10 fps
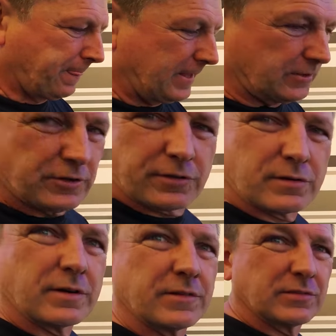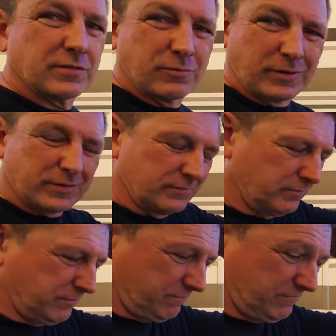it took three of us with
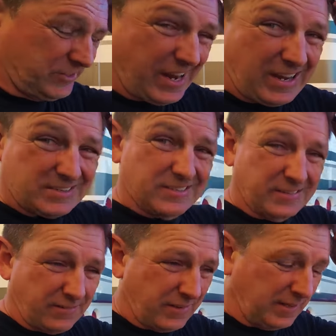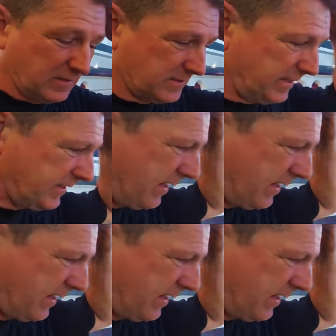jacks and everything else to get